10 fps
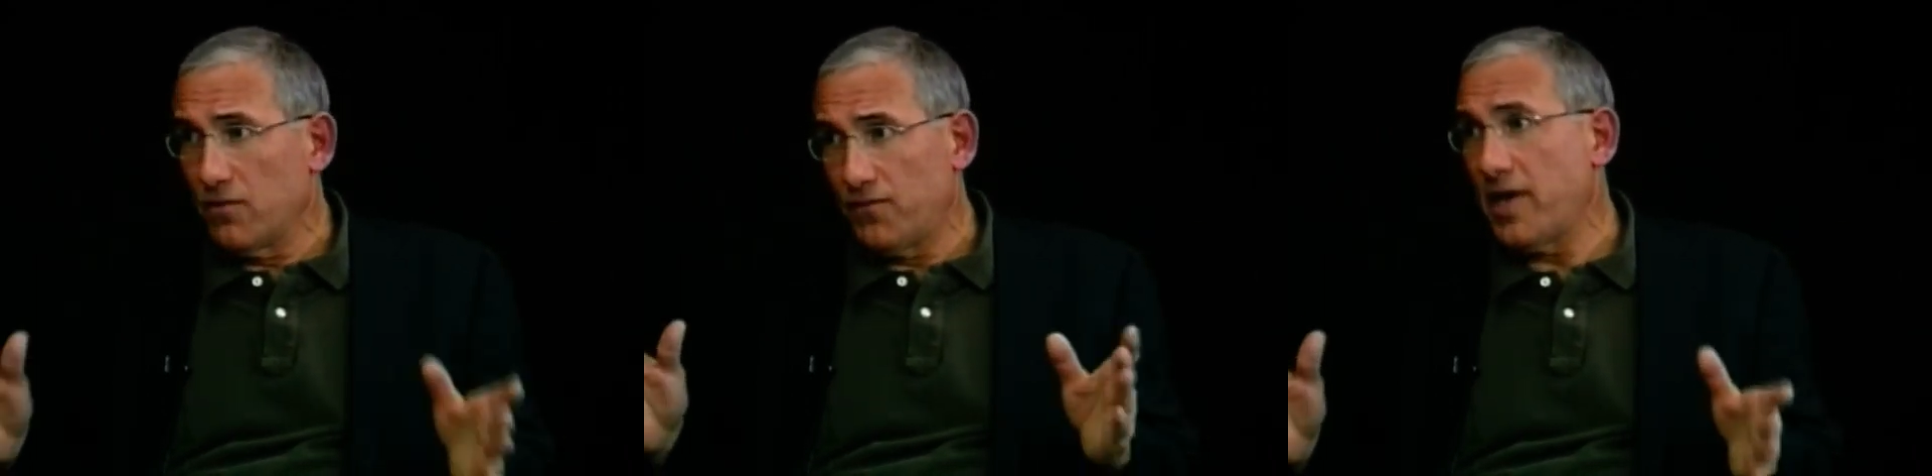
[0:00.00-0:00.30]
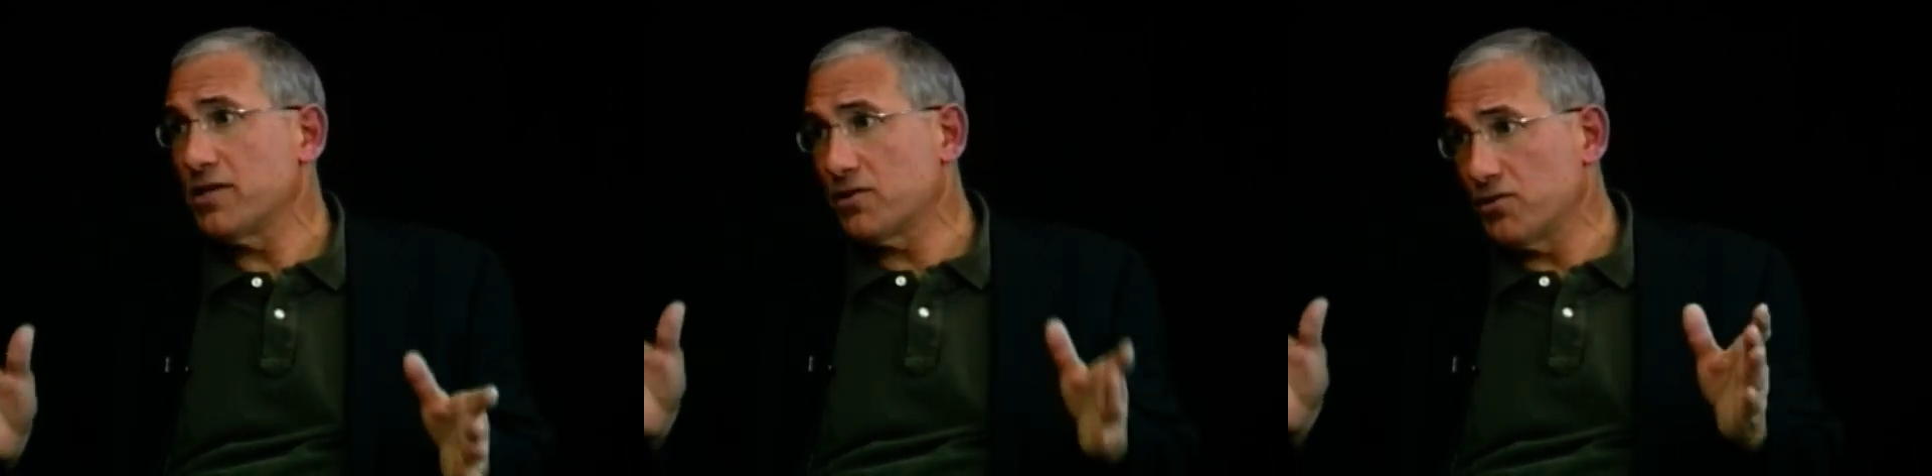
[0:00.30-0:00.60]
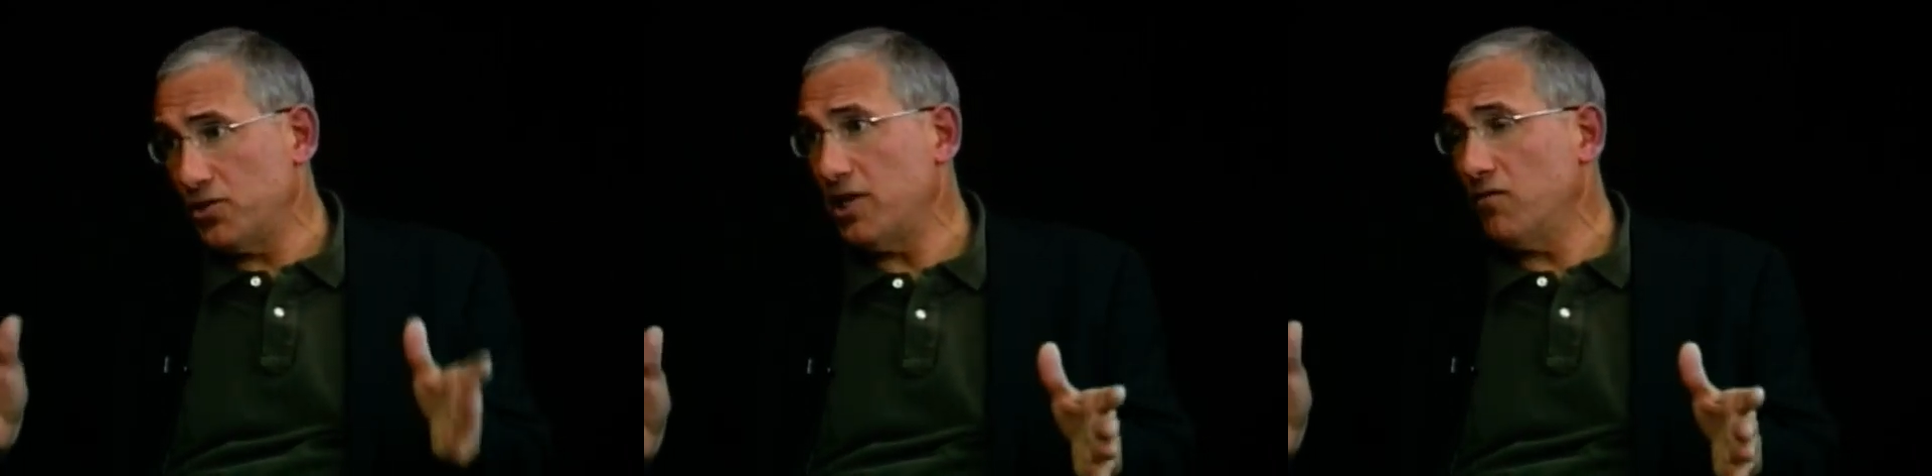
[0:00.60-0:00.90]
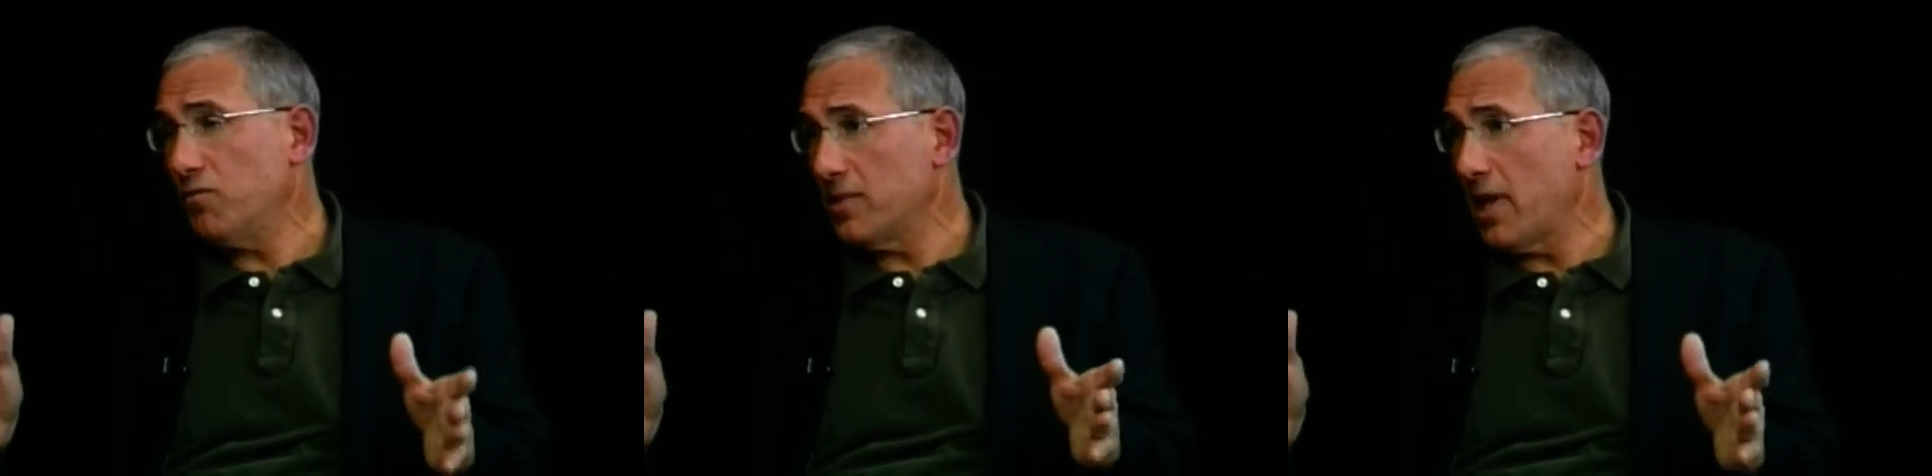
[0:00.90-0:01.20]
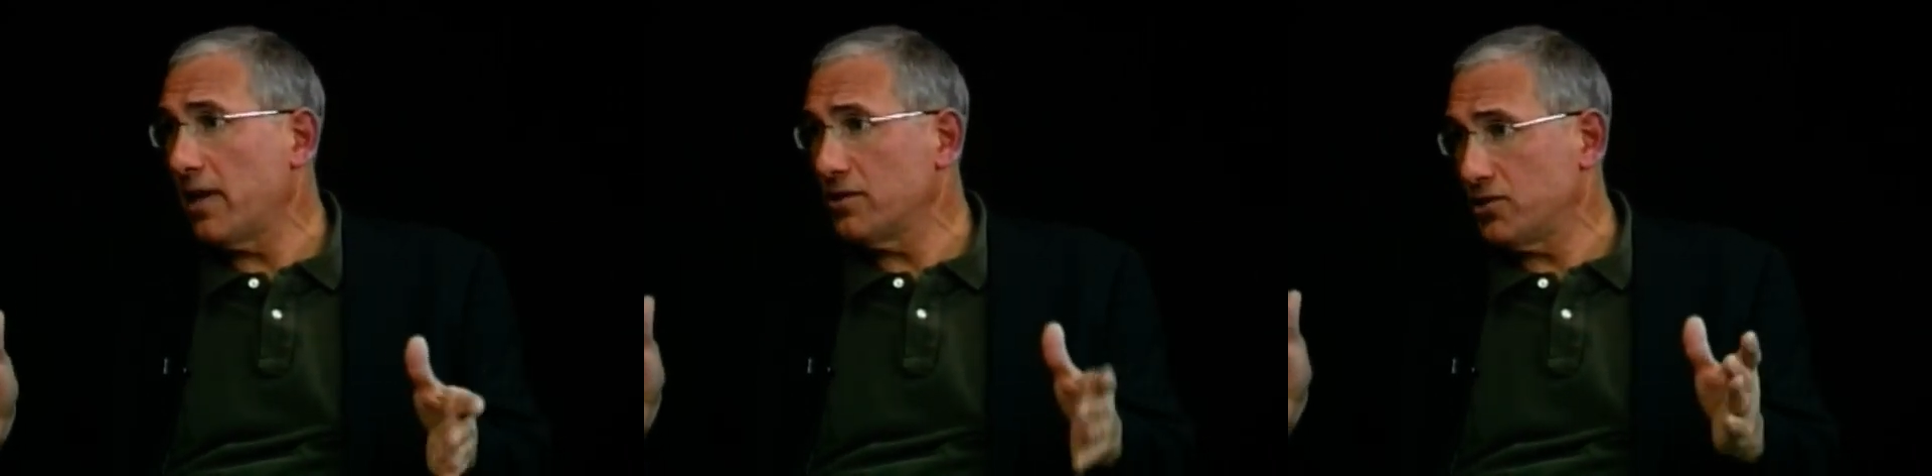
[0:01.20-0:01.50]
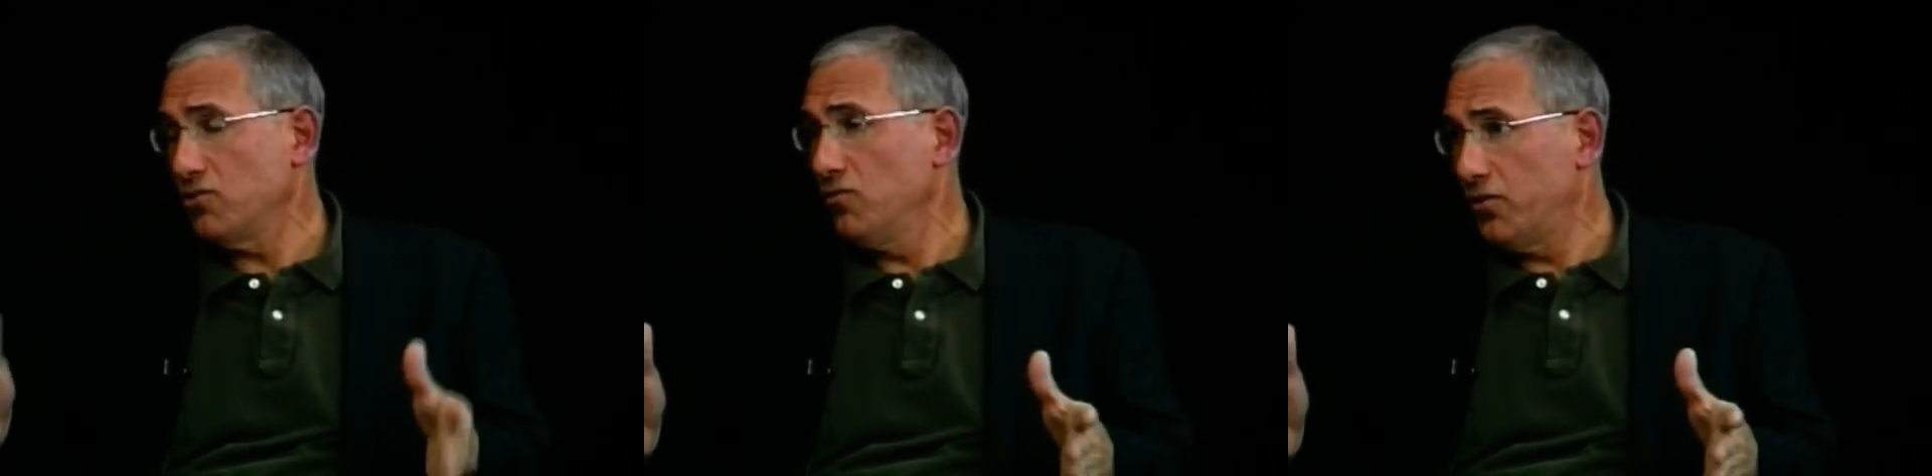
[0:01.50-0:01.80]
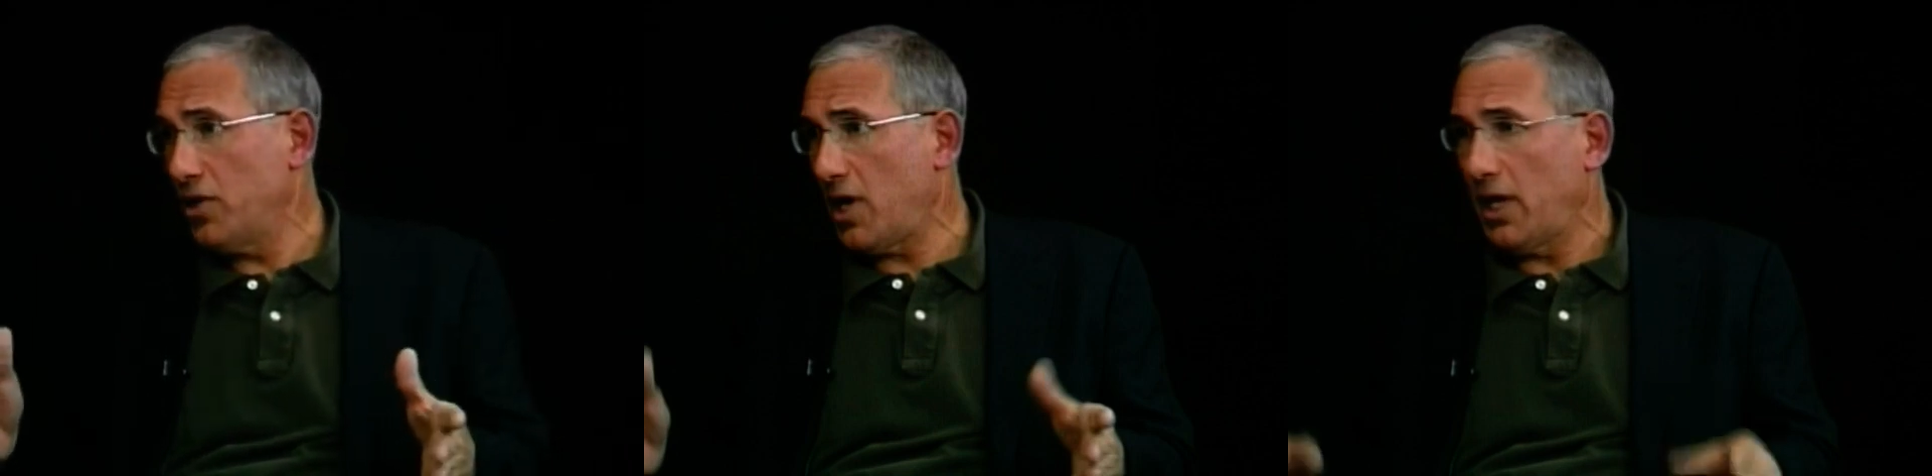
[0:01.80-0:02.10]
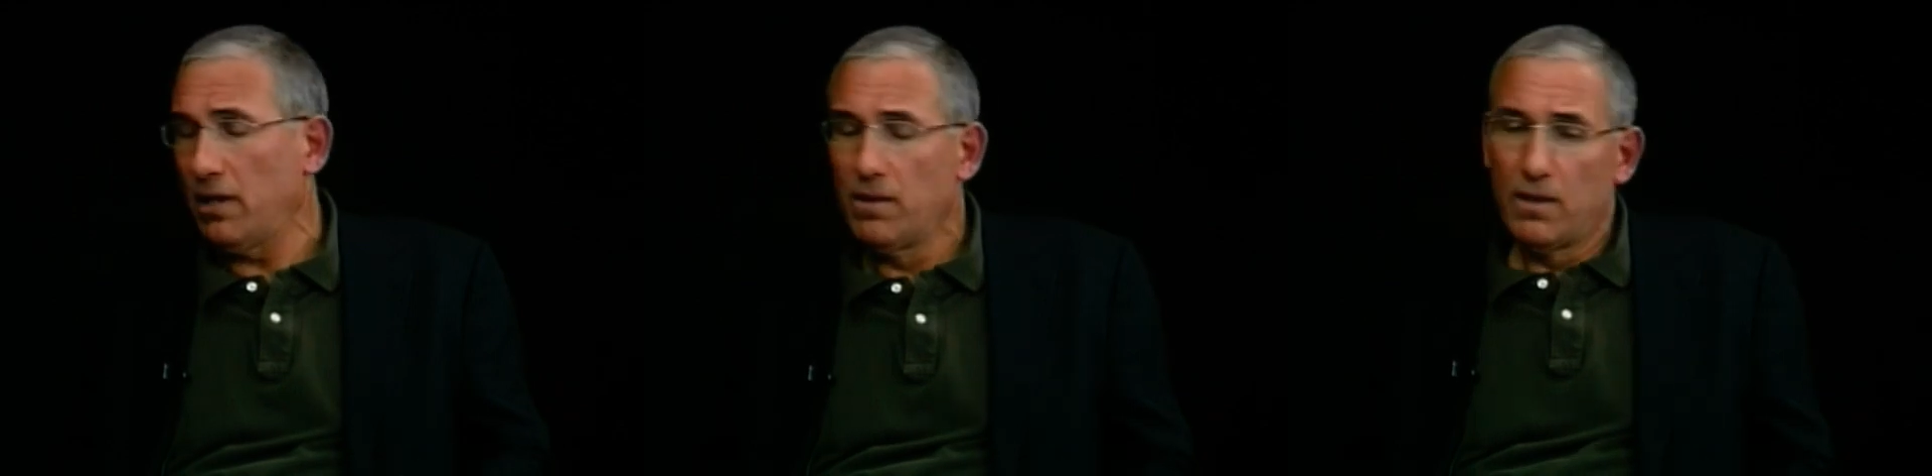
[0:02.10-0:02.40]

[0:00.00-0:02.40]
to face the chief without a suit and tie.